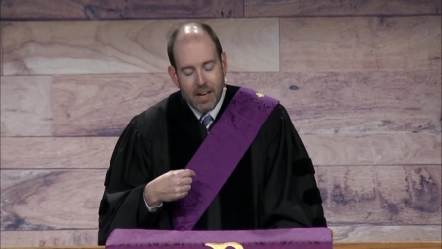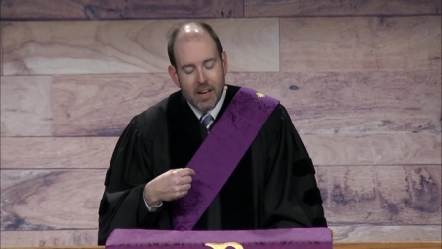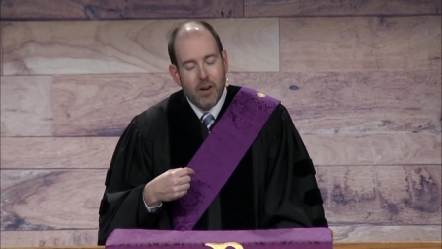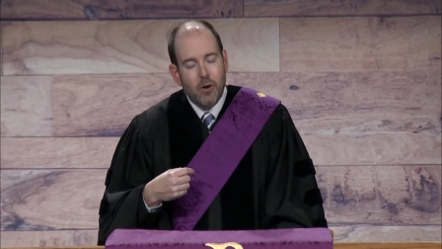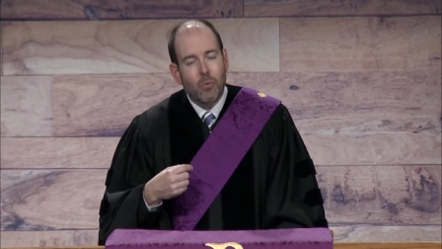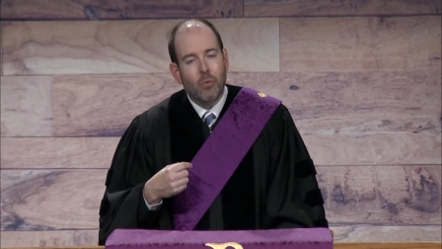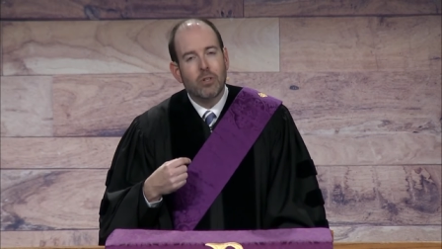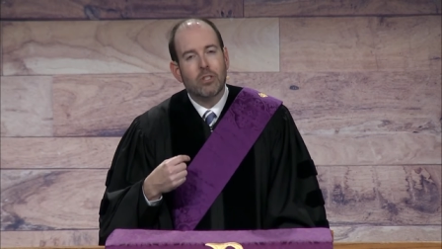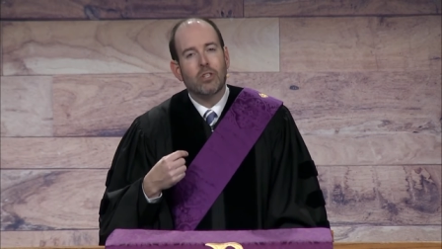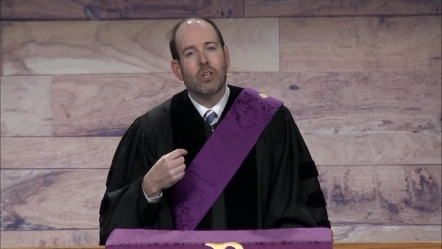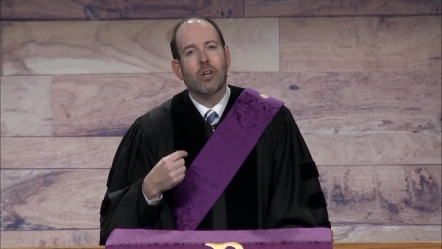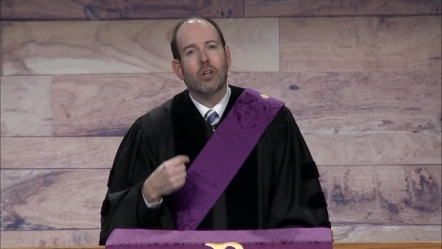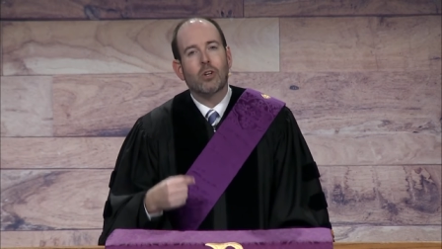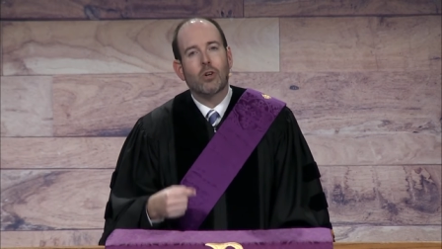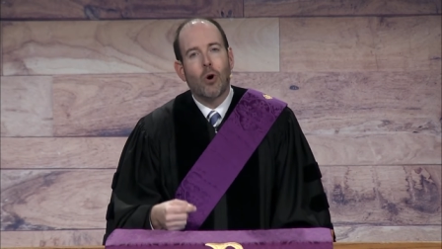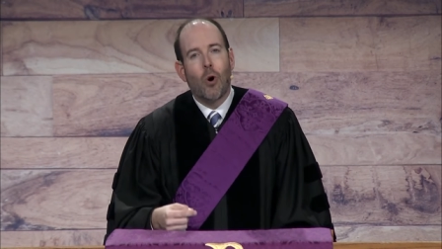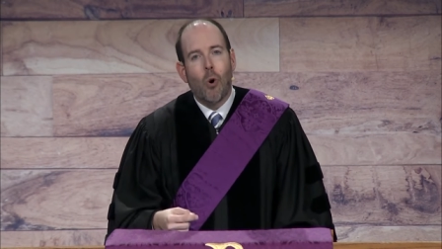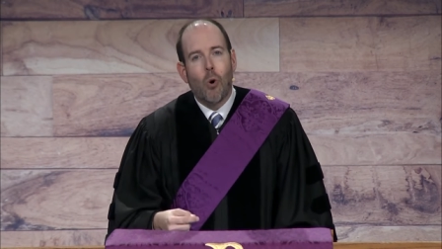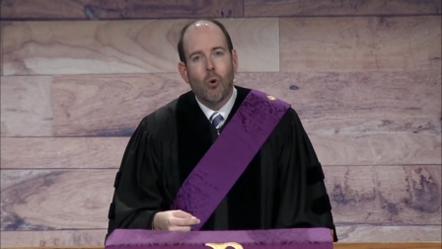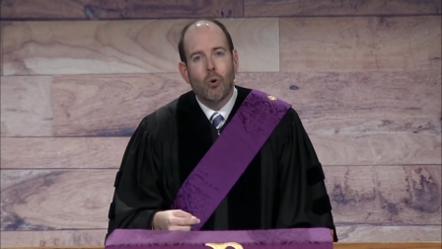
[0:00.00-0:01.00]
It was a
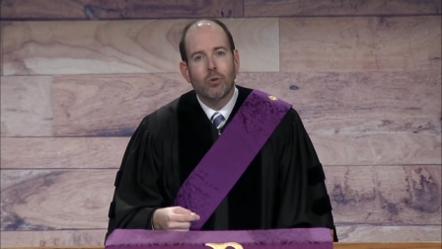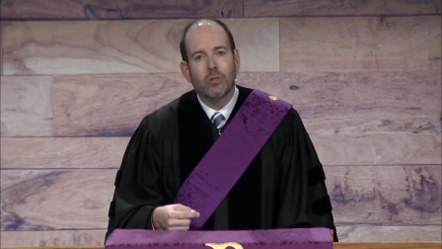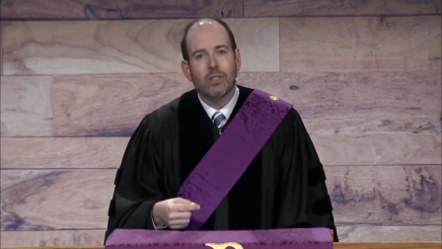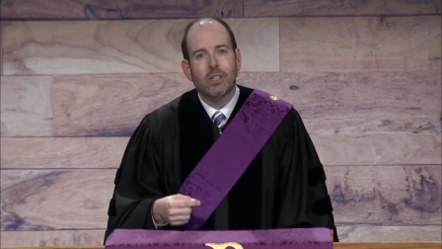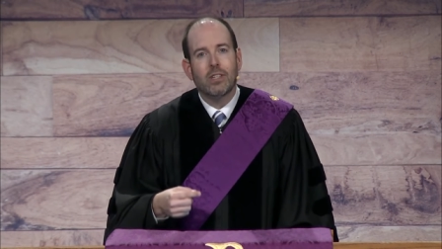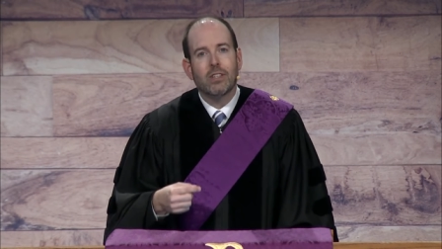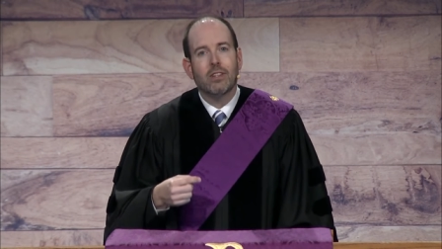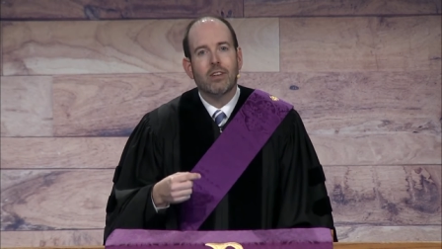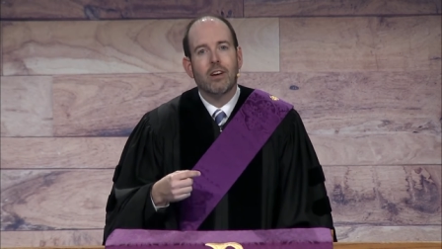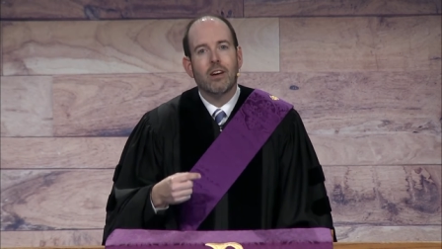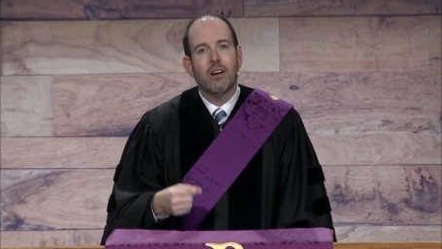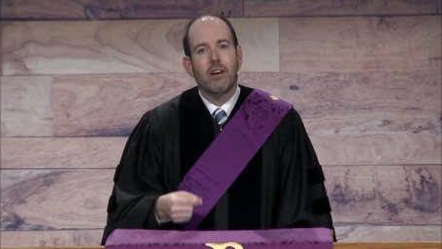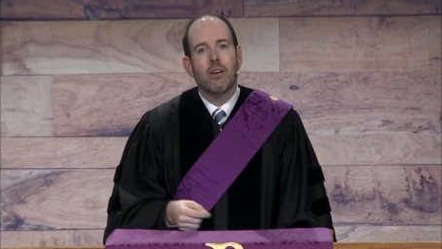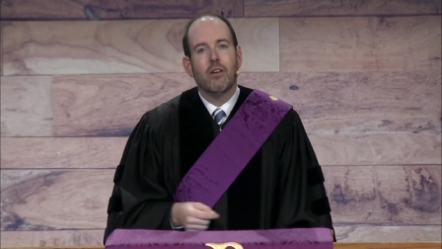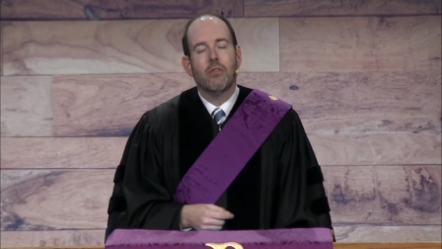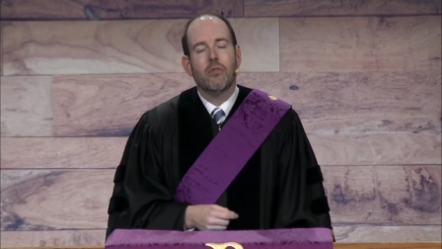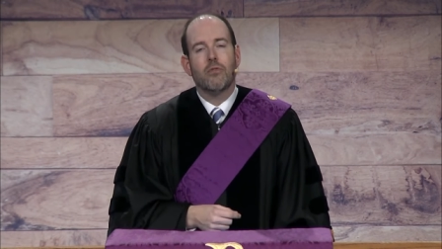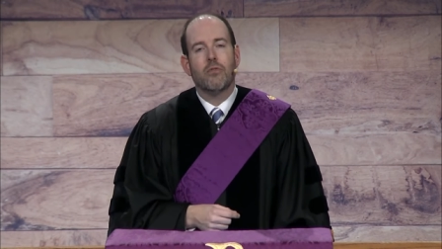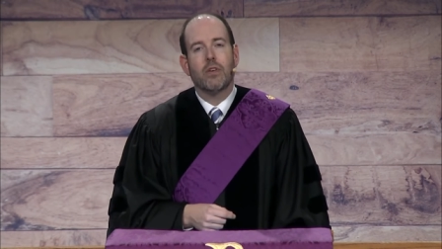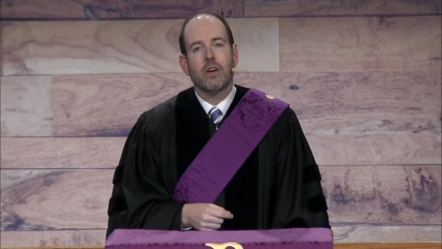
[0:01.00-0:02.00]
golden
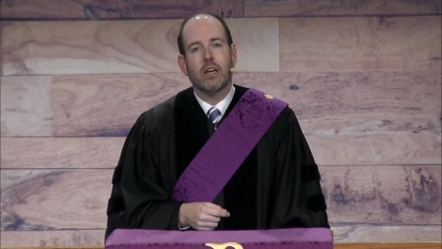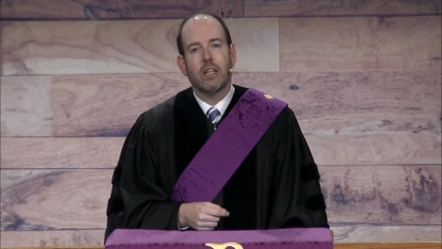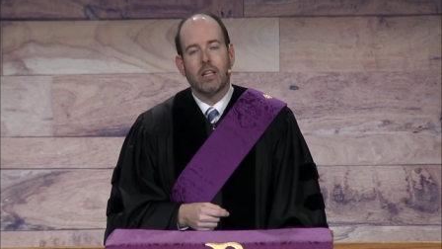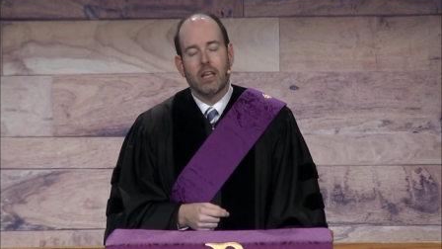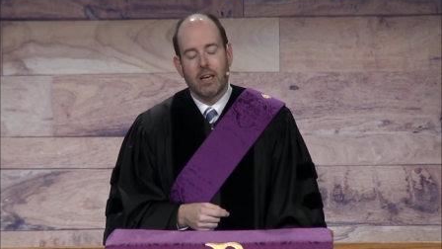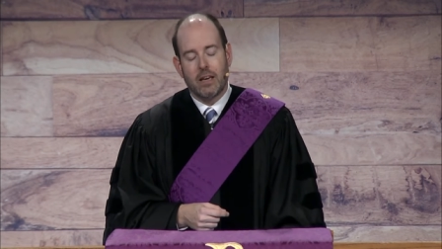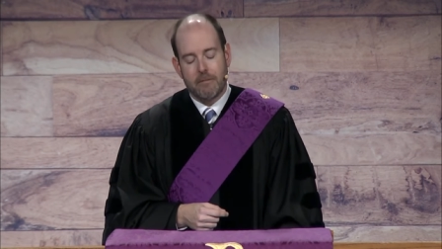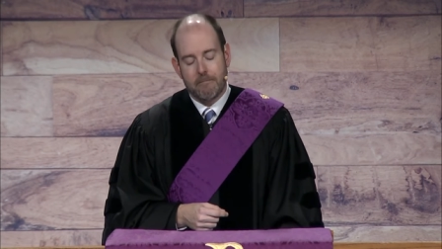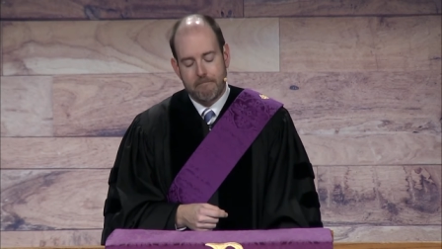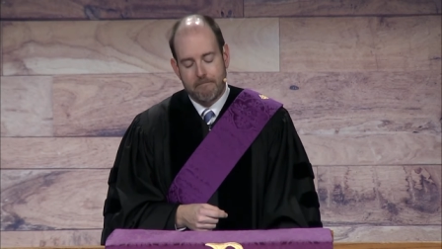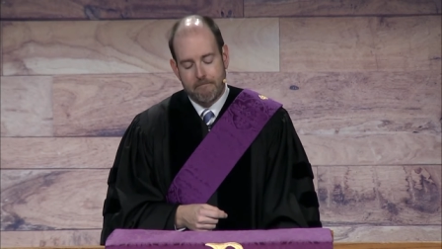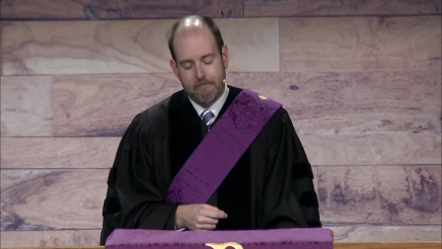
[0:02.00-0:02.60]
feeling.